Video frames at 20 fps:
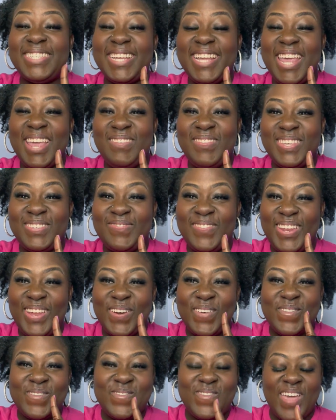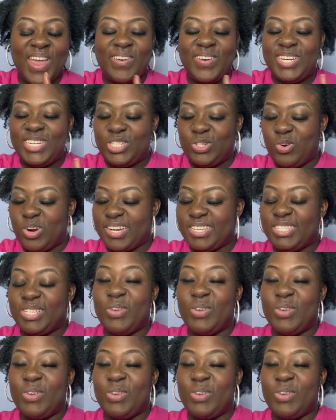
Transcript: to keep this video very short.